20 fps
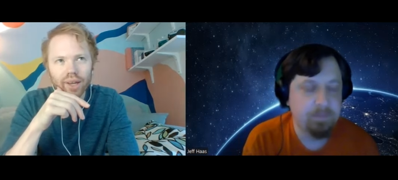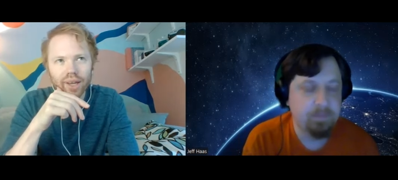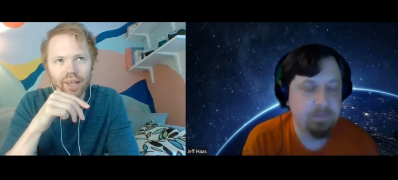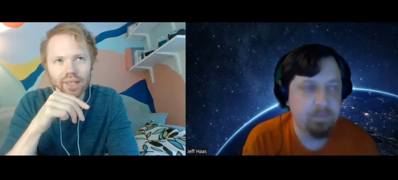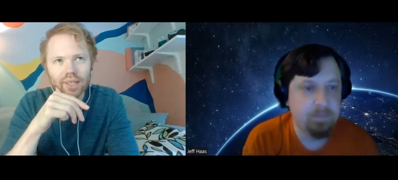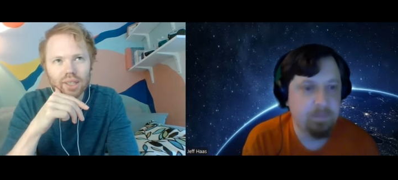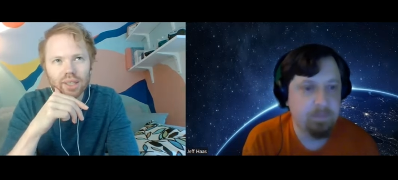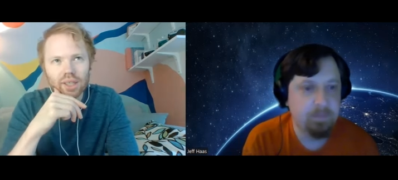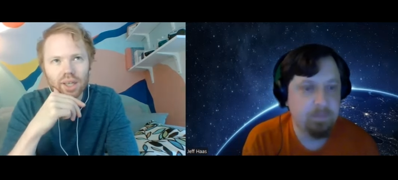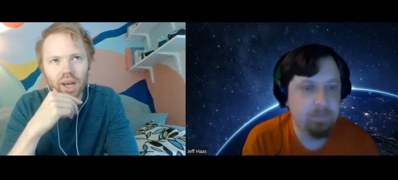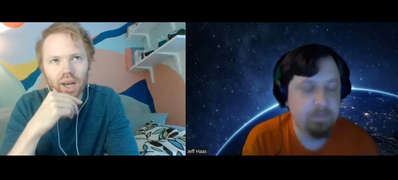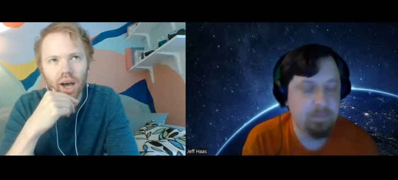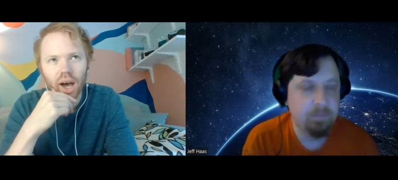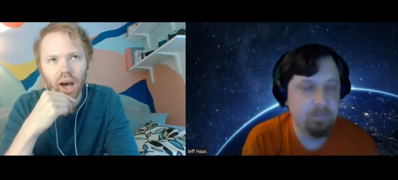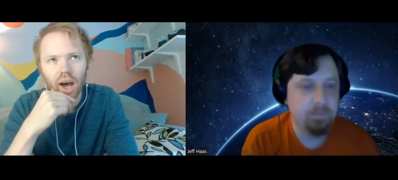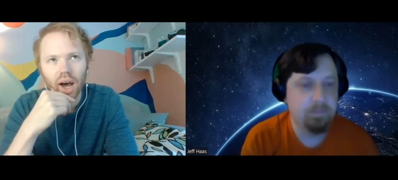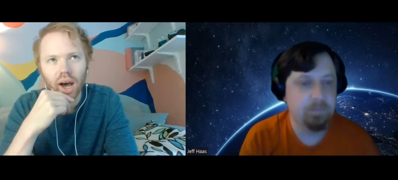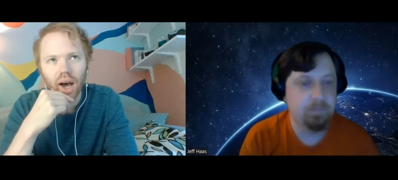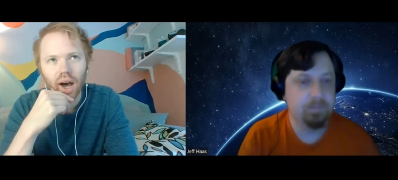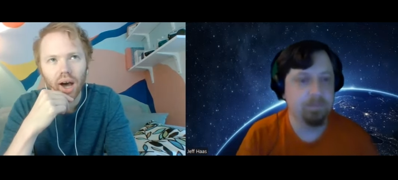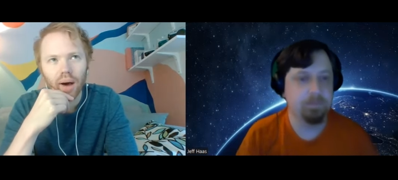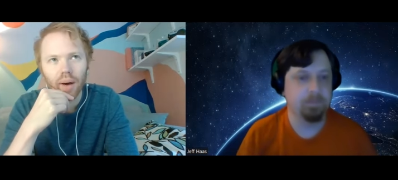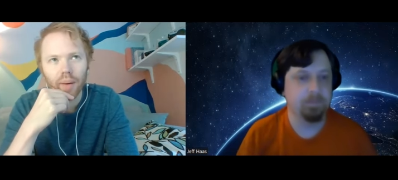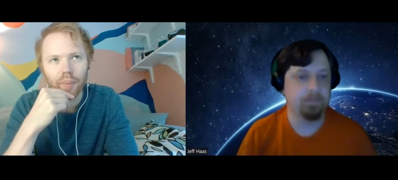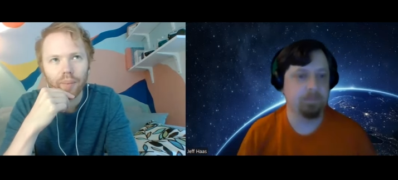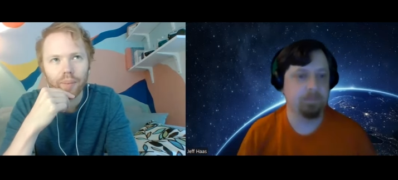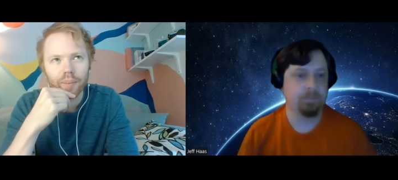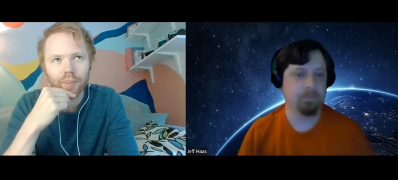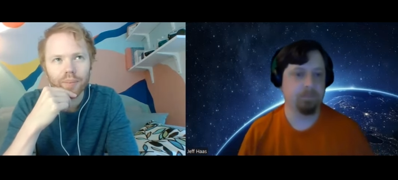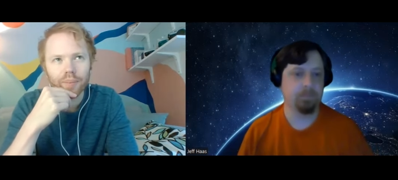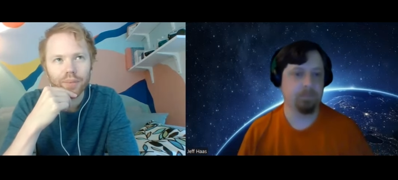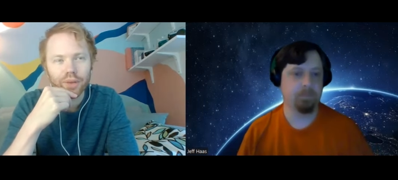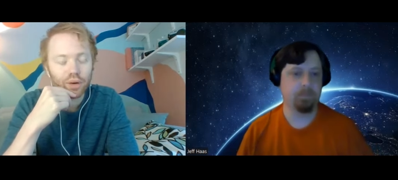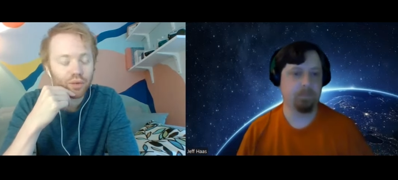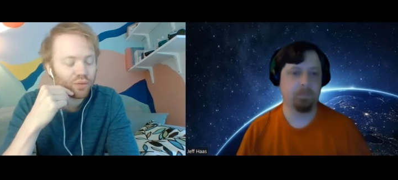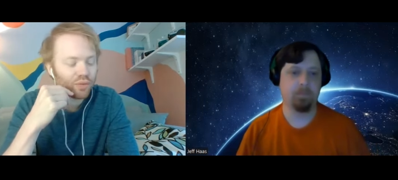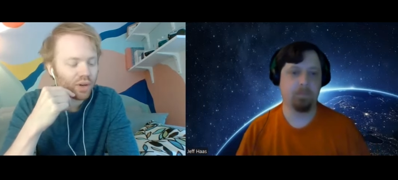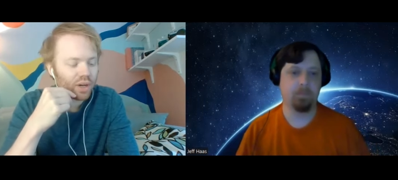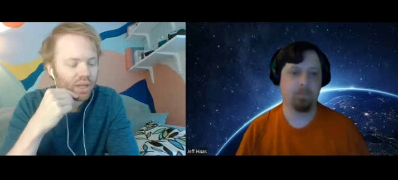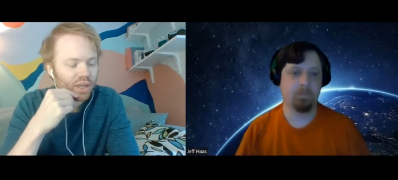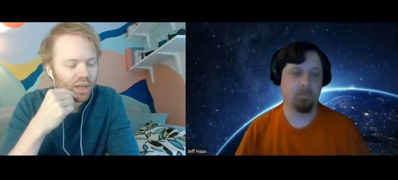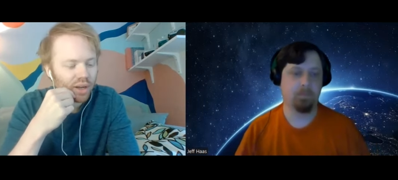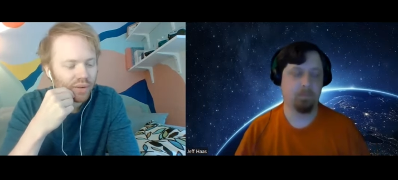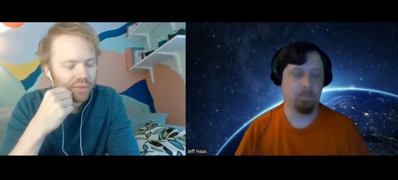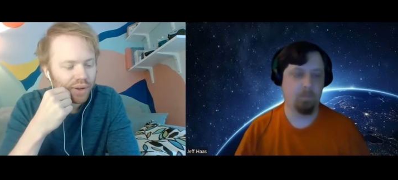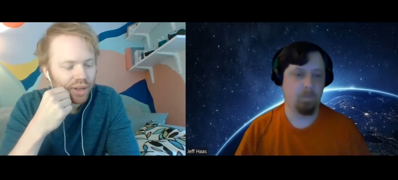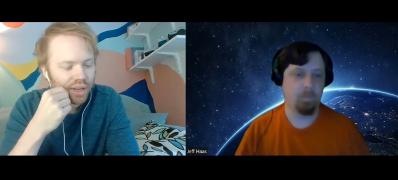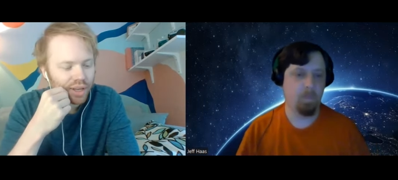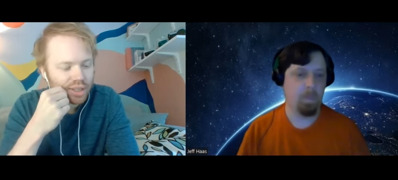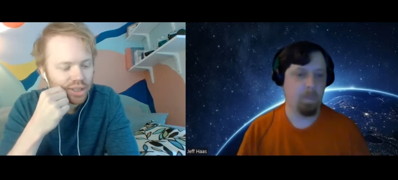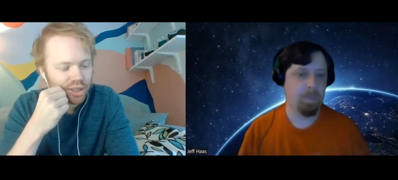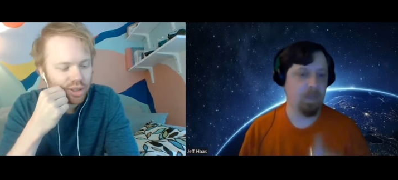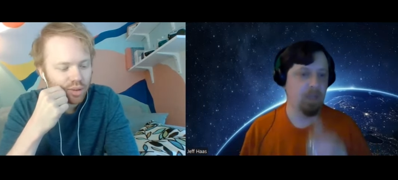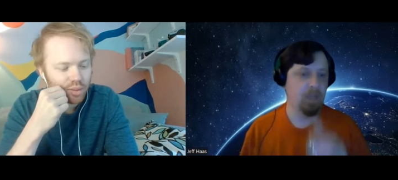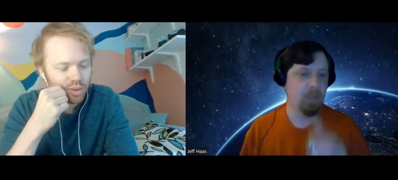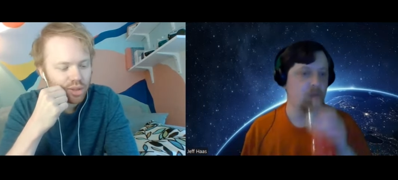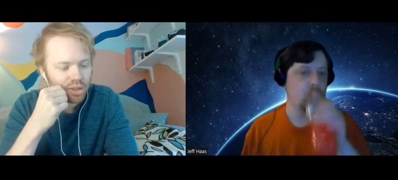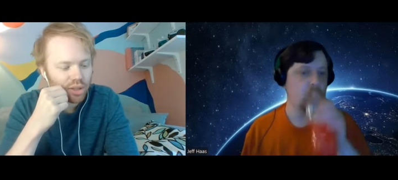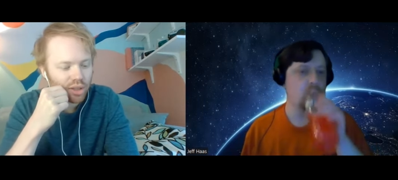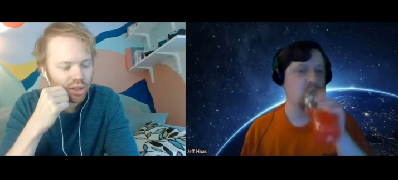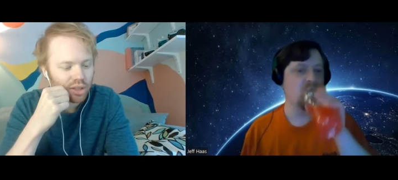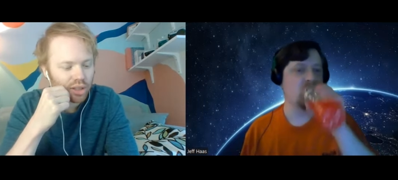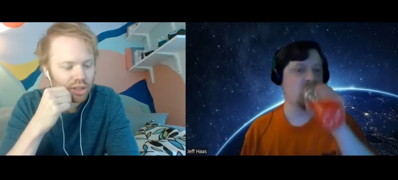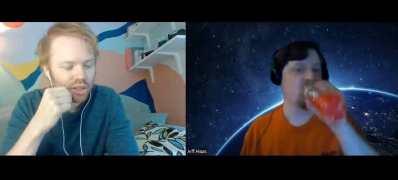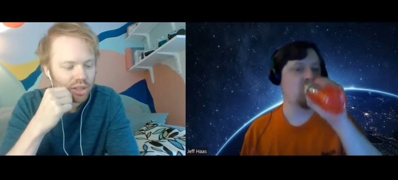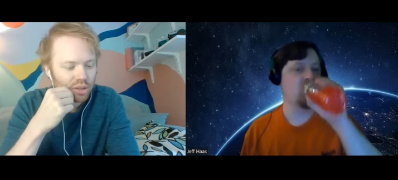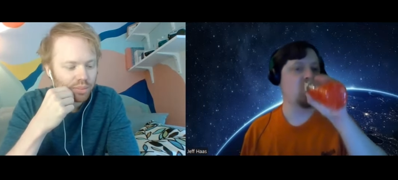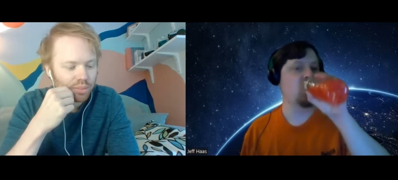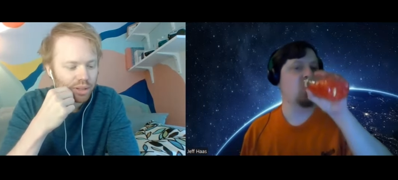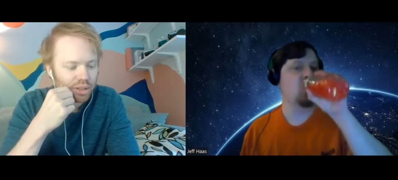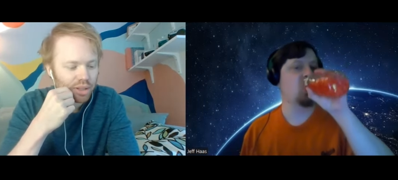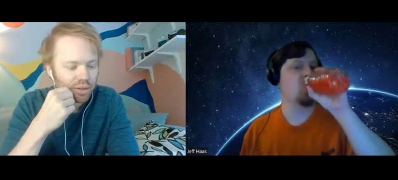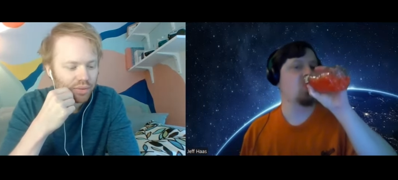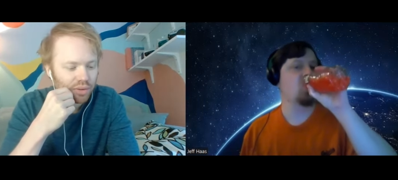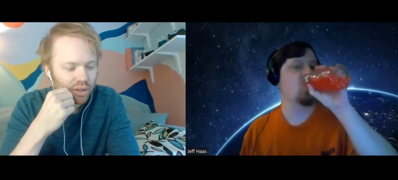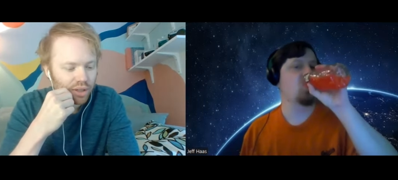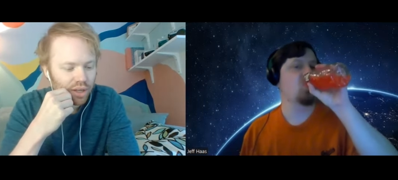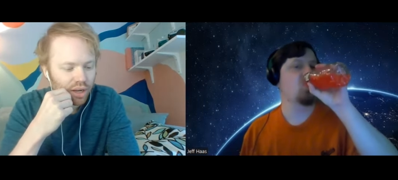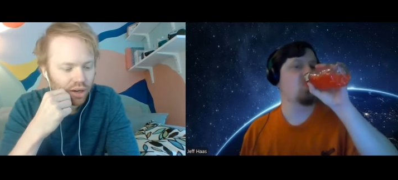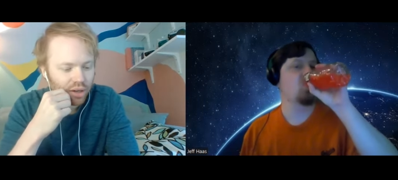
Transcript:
Speaker 1: it. Um, you know, funny enough, I actually originally auditioned to be a different